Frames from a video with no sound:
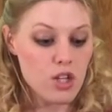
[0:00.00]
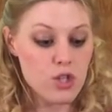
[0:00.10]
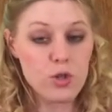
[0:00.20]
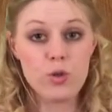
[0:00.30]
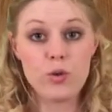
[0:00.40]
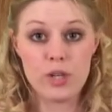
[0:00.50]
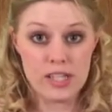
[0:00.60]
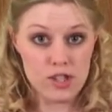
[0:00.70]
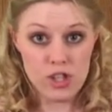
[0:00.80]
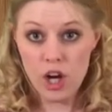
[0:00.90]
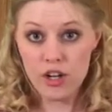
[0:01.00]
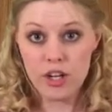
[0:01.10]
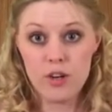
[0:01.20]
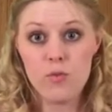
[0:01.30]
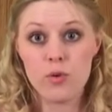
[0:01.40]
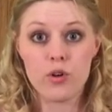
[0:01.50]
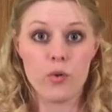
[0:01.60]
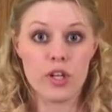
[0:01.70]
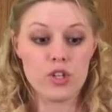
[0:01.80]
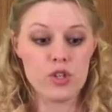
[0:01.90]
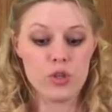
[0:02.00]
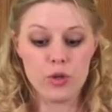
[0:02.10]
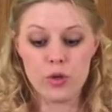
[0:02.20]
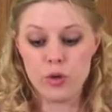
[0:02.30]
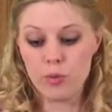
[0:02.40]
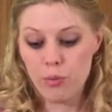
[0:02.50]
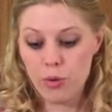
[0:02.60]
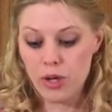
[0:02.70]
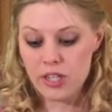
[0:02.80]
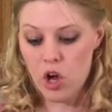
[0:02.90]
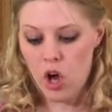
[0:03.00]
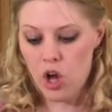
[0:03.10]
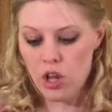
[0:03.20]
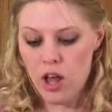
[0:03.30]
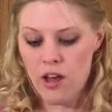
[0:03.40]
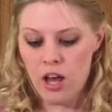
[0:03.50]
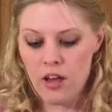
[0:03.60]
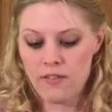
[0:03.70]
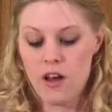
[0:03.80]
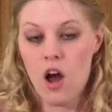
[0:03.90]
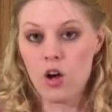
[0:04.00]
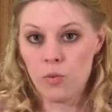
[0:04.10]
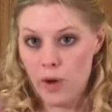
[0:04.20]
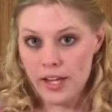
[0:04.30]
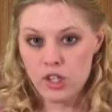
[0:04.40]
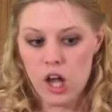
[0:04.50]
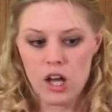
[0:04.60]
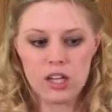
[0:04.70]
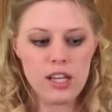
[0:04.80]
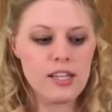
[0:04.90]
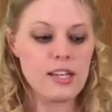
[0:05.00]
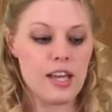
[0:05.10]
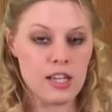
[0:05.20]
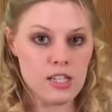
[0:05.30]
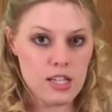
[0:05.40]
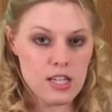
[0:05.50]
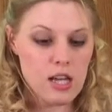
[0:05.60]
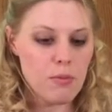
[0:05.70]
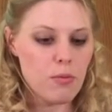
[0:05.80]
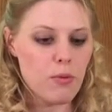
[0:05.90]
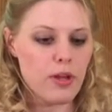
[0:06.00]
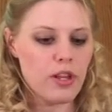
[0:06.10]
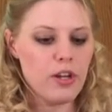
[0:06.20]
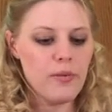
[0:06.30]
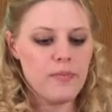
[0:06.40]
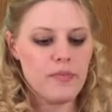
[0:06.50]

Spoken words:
To get started, we're going to put all of our white chocolate into the double boiler